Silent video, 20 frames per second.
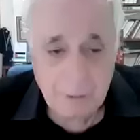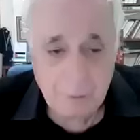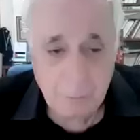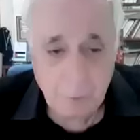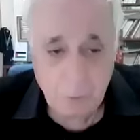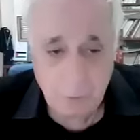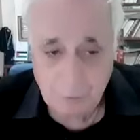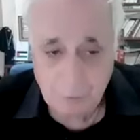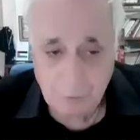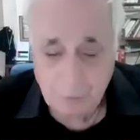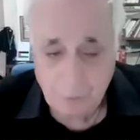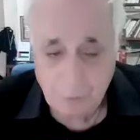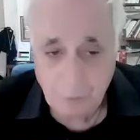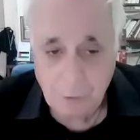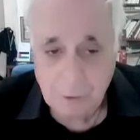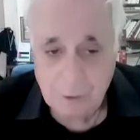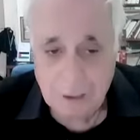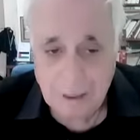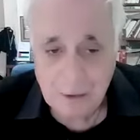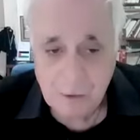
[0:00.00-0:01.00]
a
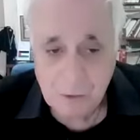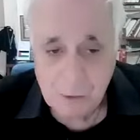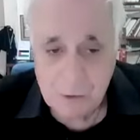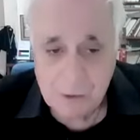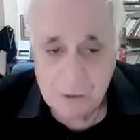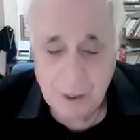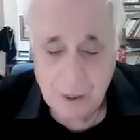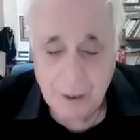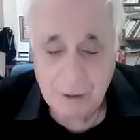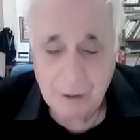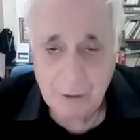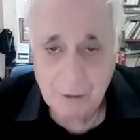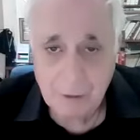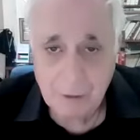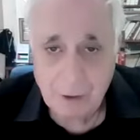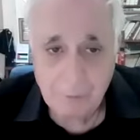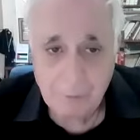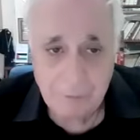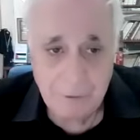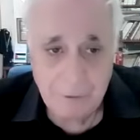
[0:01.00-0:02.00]
beautiful countryside
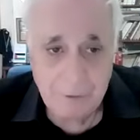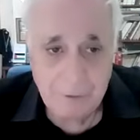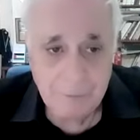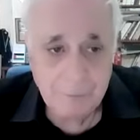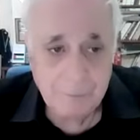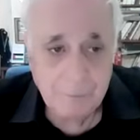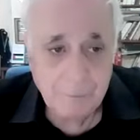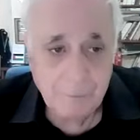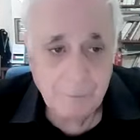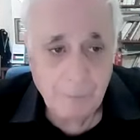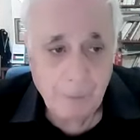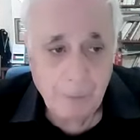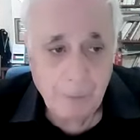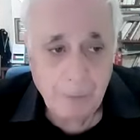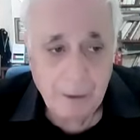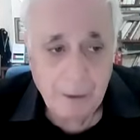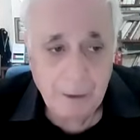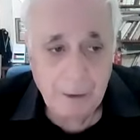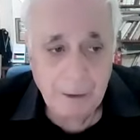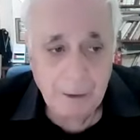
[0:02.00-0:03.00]
around it.
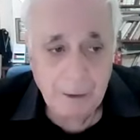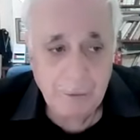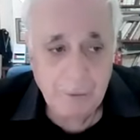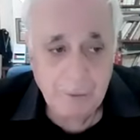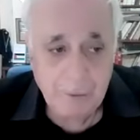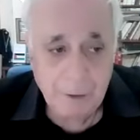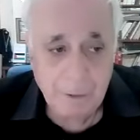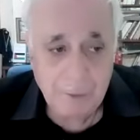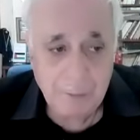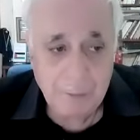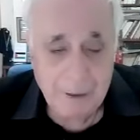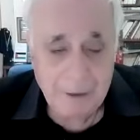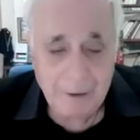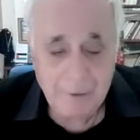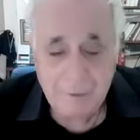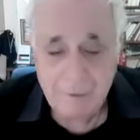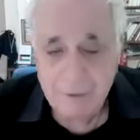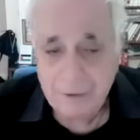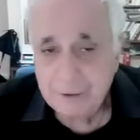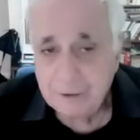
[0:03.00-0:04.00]
It
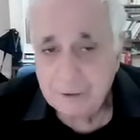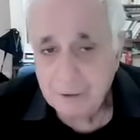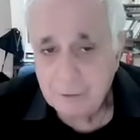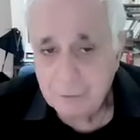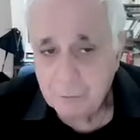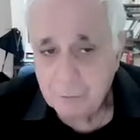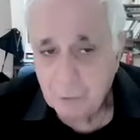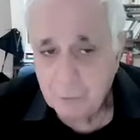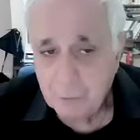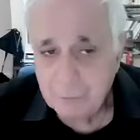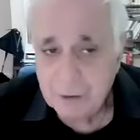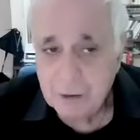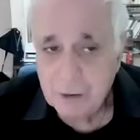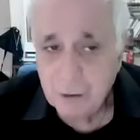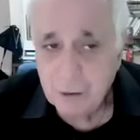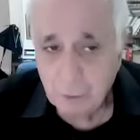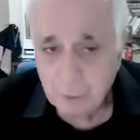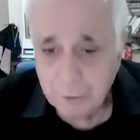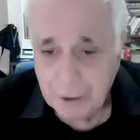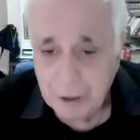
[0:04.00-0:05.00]
benefited from
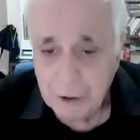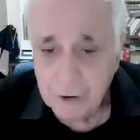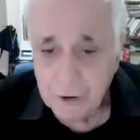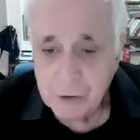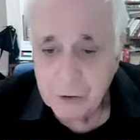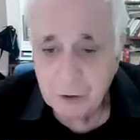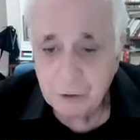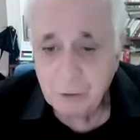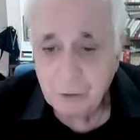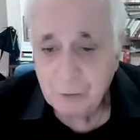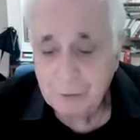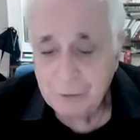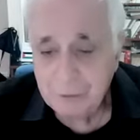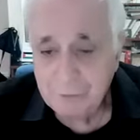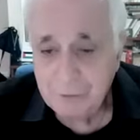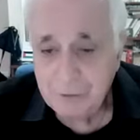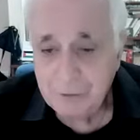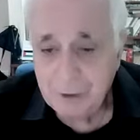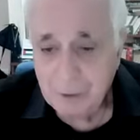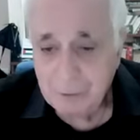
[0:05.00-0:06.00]
its location on the
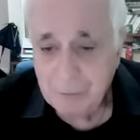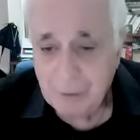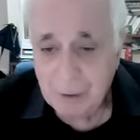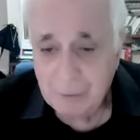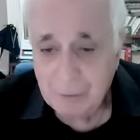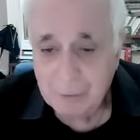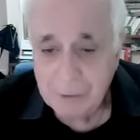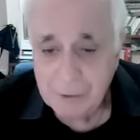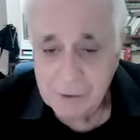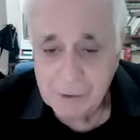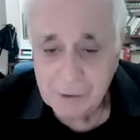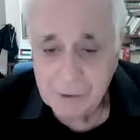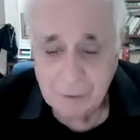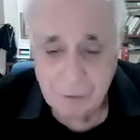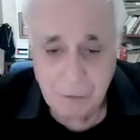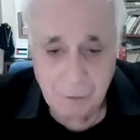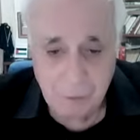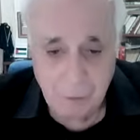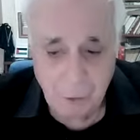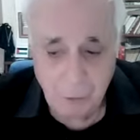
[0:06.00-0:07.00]
Via Maris,
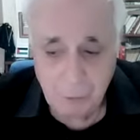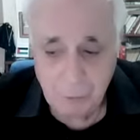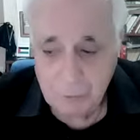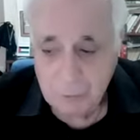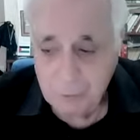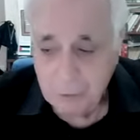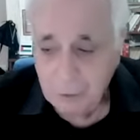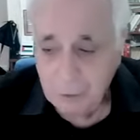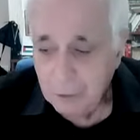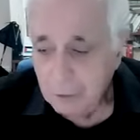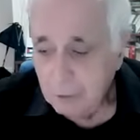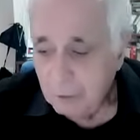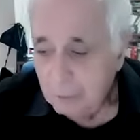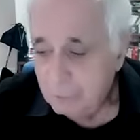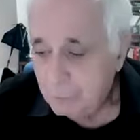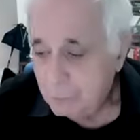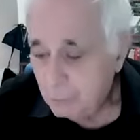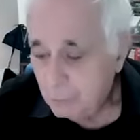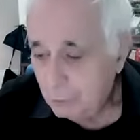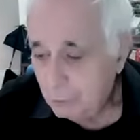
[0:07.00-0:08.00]
on the road
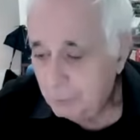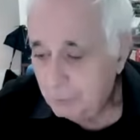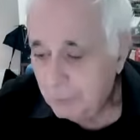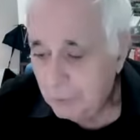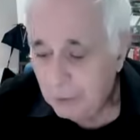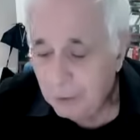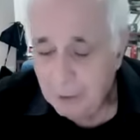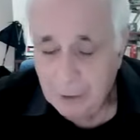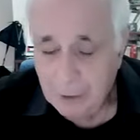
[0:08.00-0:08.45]
from